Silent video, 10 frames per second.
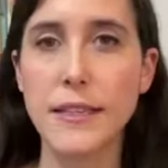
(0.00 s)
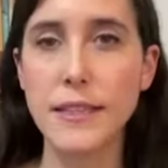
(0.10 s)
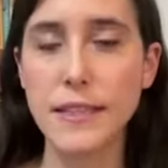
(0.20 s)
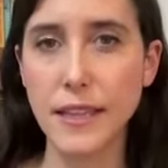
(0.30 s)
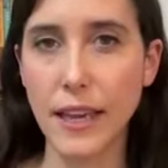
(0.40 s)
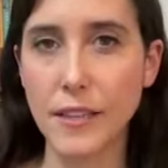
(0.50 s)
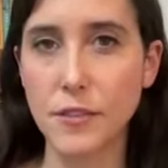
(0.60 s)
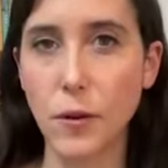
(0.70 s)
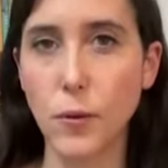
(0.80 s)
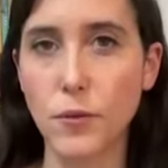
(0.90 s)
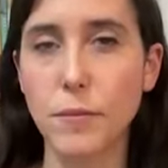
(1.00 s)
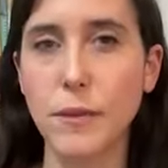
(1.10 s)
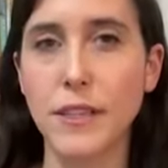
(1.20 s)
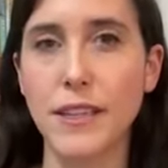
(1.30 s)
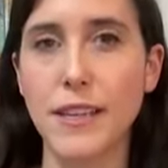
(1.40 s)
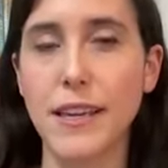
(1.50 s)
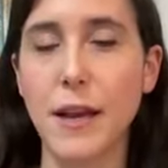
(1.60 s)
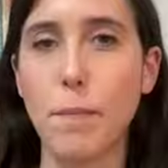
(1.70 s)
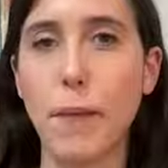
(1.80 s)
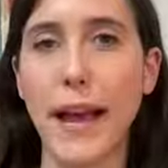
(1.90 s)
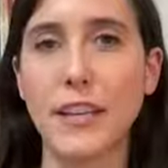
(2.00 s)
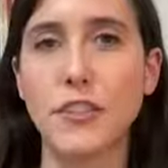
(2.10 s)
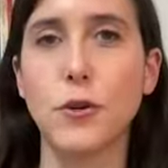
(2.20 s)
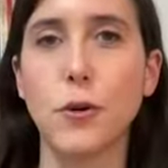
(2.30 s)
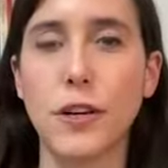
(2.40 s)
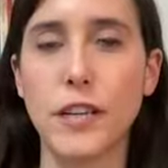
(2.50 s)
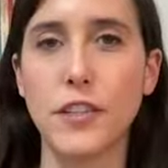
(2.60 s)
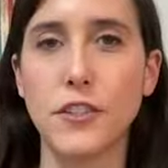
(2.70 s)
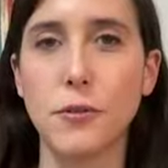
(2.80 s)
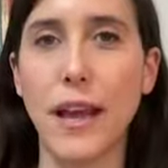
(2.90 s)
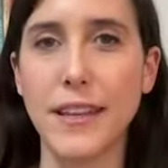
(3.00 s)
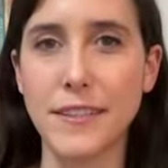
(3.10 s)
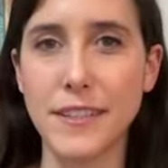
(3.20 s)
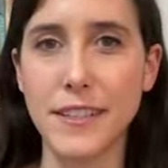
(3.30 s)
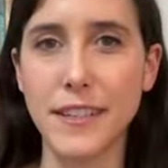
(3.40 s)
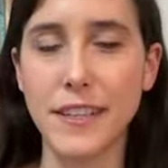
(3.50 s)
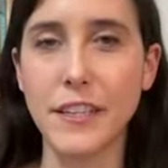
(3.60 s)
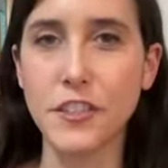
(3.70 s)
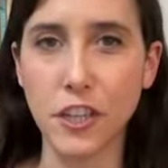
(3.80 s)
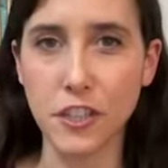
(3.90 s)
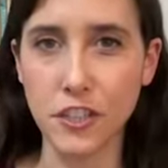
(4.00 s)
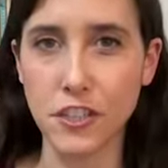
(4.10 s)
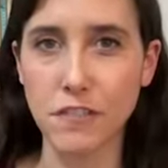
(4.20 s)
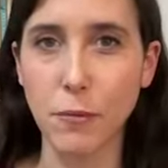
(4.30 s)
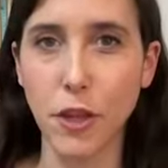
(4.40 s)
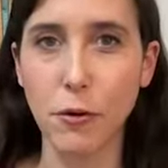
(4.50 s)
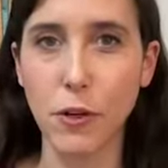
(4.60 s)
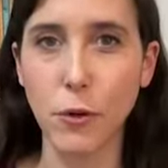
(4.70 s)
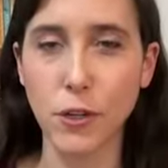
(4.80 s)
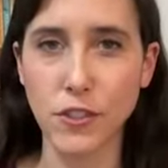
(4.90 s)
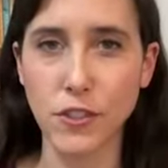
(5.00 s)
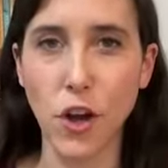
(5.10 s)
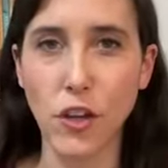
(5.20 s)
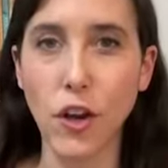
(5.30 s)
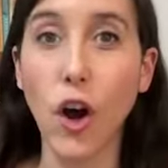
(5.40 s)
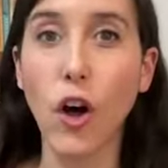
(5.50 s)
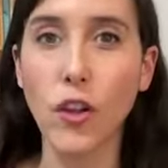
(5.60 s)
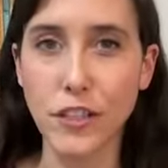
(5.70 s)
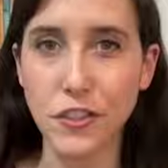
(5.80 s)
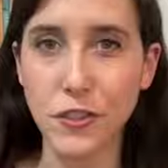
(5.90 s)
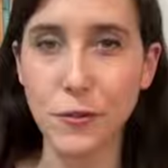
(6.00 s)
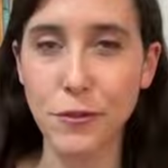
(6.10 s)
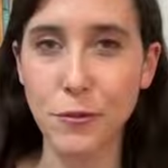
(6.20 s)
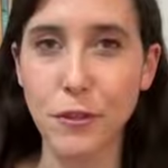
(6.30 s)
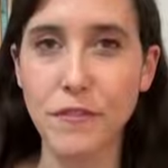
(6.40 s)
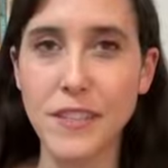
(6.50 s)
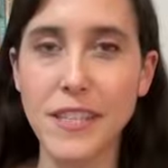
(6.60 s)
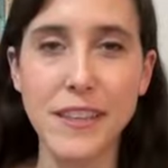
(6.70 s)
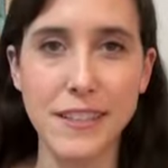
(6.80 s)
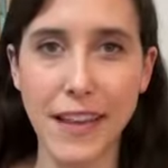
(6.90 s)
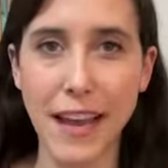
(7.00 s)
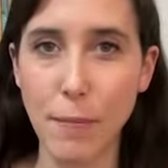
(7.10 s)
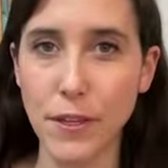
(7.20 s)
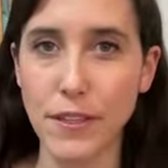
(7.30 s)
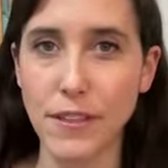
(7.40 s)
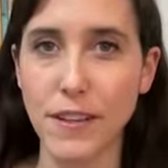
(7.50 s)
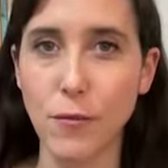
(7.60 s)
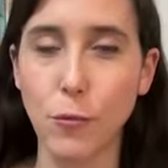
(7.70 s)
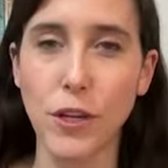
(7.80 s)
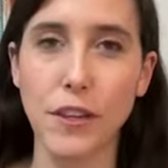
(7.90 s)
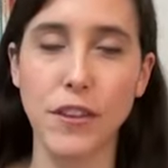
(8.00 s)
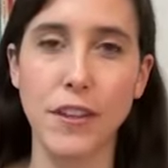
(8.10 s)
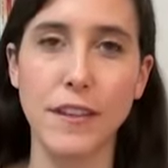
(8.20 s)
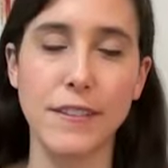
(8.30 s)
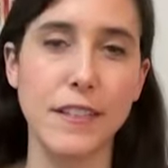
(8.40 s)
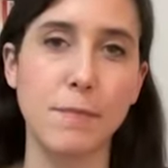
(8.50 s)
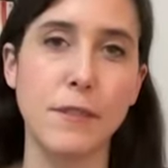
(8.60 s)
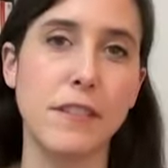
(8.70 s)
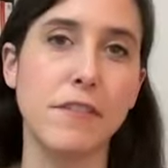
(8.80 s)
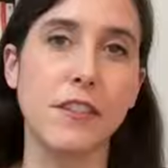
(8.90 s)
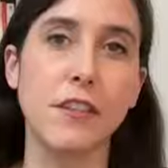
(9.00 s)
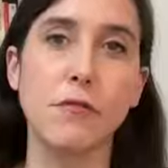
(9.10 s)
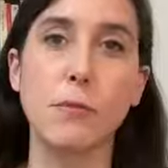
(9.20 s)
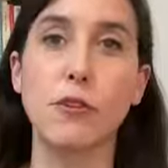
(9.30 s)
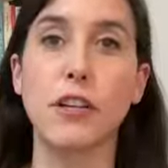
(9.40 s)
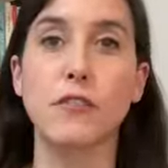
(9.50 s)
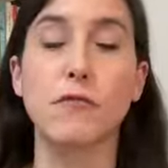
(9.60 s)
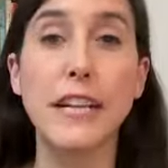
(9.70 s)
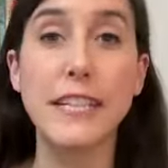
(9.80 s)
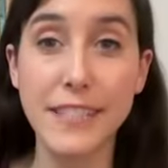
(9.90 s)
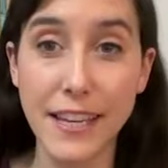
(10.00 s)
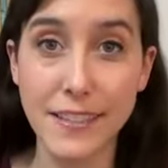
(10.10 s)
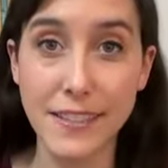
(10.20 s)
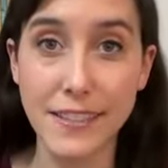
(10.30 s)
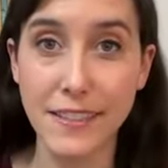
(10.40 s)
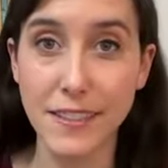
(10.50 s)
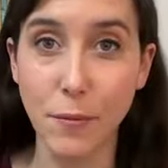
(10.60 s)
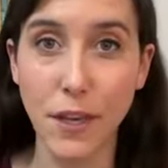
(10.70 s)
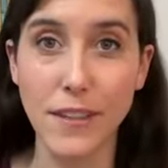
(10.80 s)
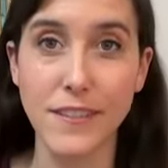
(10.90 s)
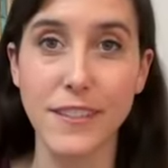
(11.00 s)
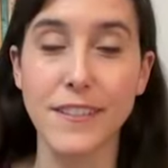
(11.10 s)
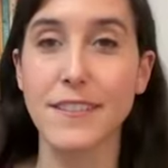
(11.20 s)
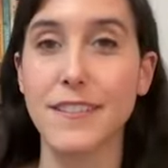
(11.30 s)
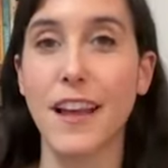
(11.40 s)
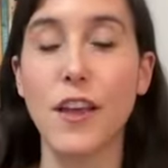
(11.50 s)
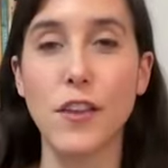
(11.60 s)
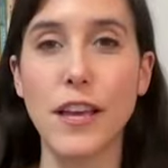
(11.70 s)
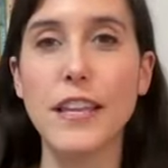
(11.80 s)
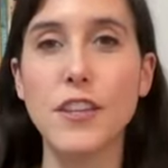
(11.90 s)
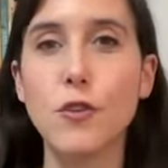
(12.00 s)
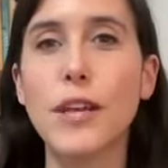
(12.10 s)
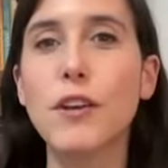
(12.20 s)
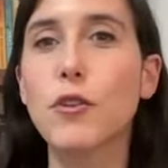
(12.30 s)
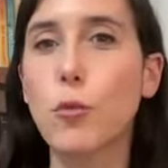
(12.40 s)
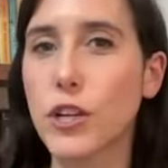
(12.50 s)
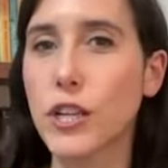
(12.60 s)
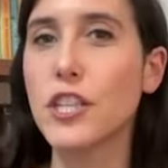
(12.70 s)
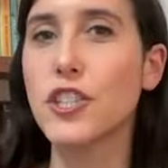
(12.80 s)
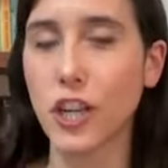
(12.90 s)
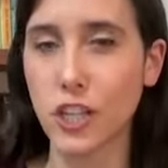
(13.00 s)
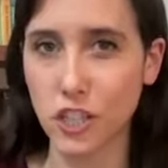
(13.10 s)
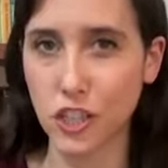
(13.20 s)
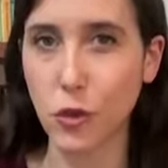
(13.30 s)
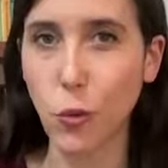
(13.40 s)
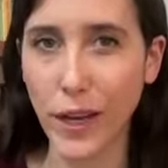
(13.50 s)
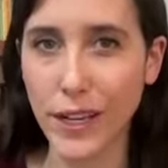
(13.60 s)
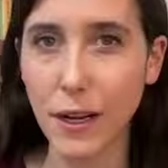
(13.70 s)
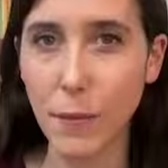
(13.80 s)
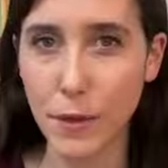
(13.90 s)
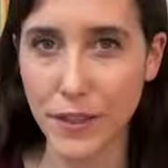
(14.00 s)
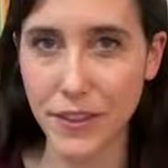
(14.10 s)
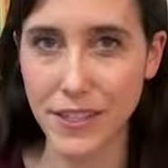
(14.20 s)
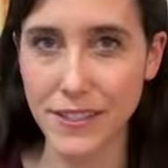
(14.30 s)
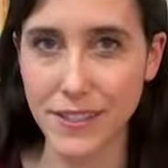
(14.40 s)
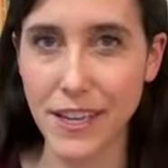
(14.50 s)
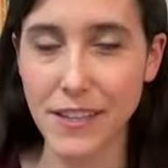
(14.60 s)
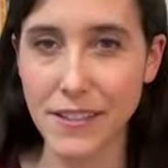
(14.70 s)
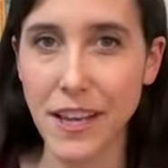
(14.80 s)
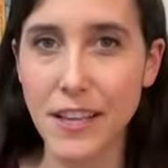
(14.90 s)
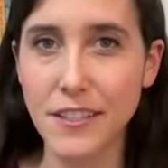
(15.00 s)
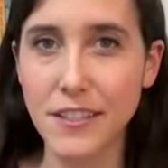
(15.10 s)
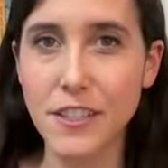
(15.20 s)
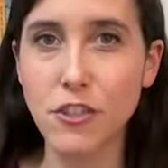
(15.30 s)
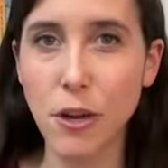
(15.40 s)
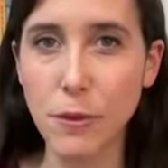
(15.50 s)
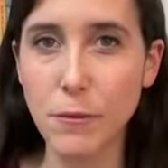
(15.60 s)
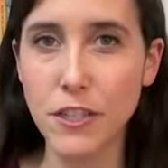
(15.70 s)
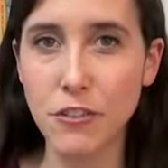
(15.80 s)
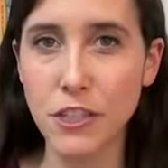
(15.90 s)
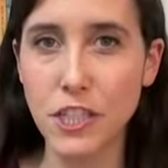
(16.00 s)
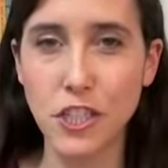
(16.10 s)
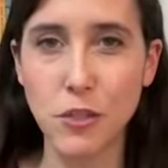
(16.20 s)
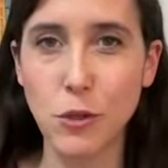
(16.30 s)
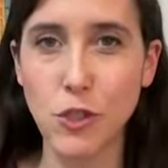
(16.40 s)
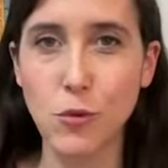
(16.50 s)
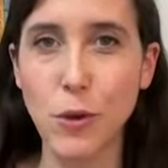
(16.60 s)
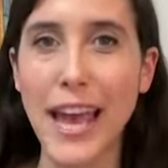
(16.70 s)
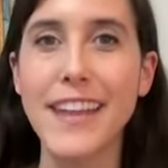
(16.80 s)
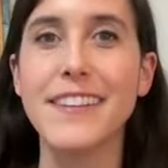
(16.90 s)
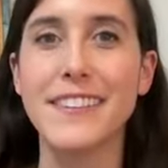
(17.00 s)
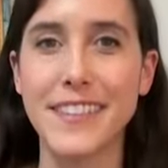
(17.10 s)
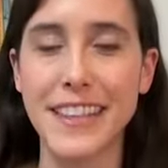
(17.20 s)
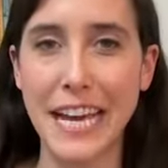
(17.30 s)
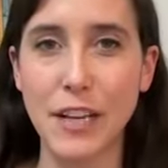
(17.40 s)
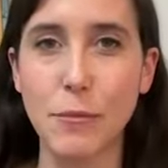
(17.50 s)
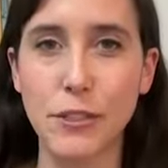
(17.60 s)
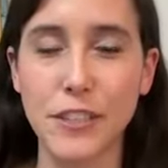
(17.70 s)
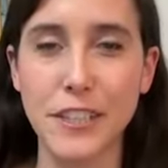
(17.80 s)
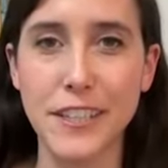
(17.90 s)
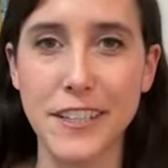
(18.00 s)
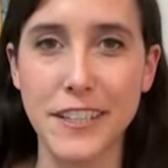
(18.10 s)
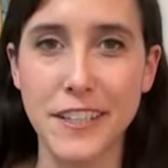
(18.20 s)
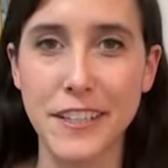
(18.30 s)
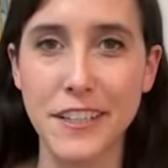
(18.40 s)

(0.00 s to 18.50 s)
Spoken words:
Is this case ultimately a backdoor into ending injunctions from lower courts on all issues? We've seen this happen with specifically reproductive rights cases in some cases. You hear the word injunction quite a bit these days. Does the Trump administration just want to end that ability?